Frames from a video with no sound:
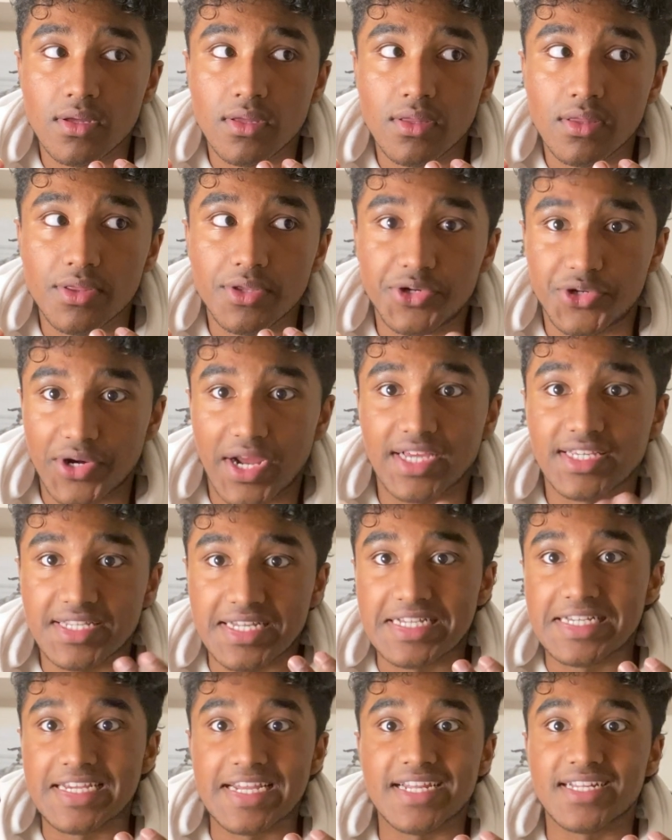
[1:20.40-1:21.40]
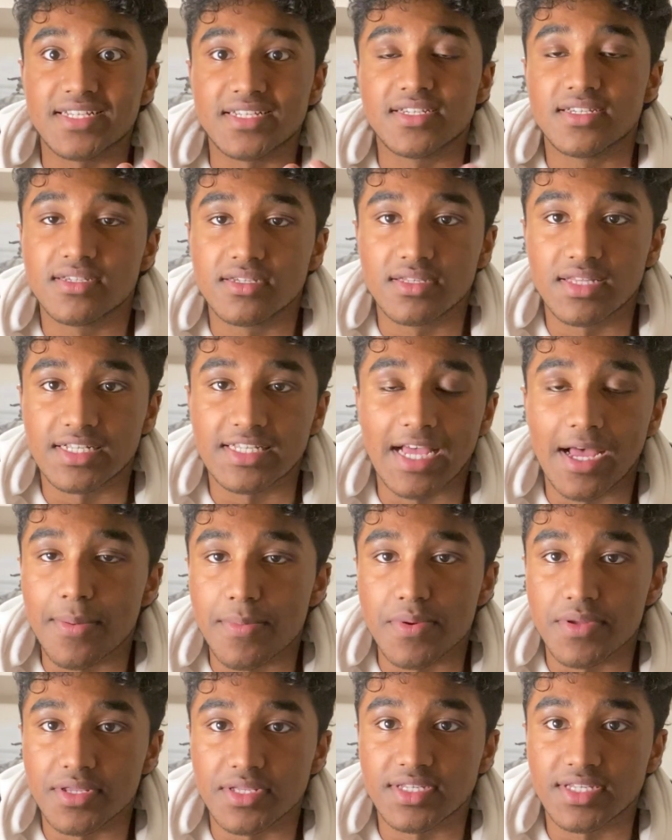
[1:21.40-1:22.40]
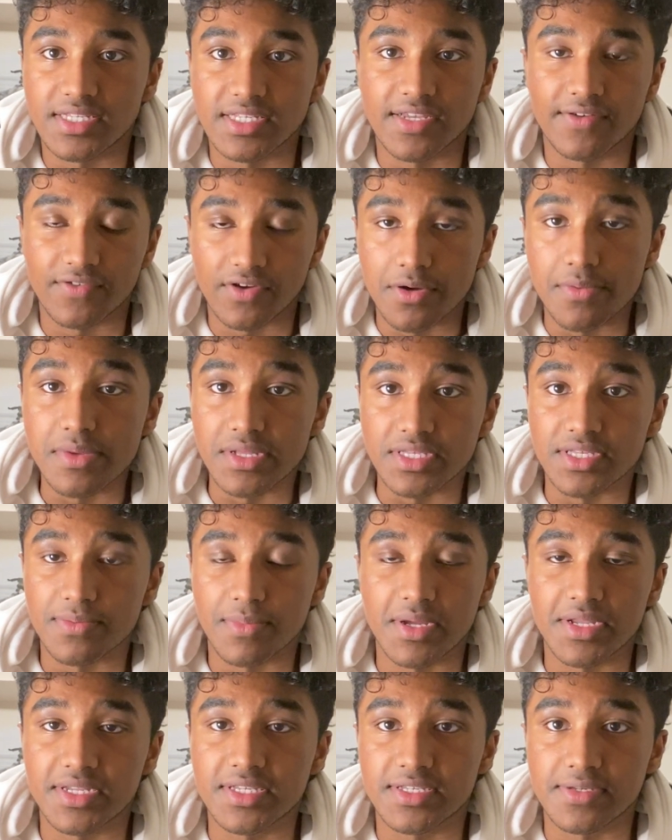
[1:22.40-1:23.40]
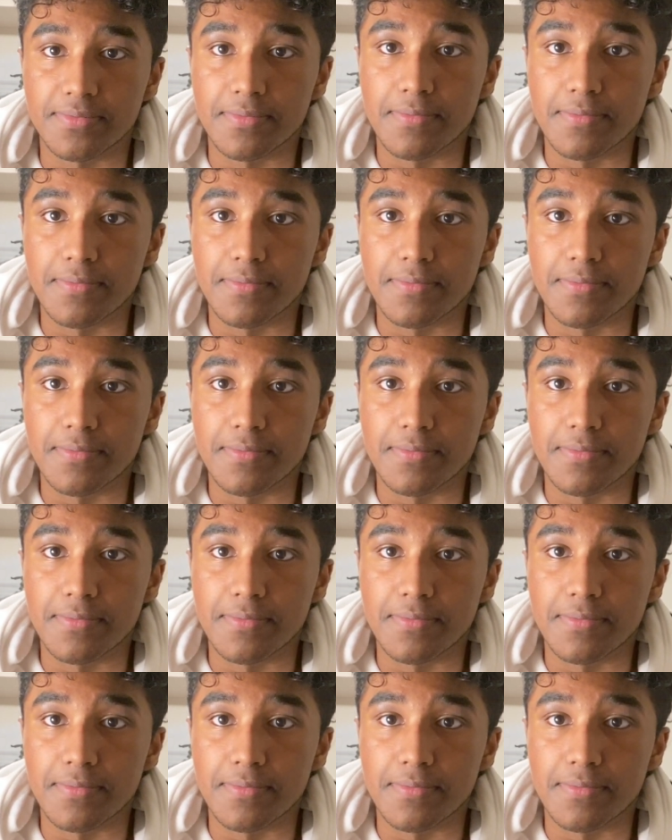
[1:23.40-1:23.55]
drastic change that's happened since I've come into medicine.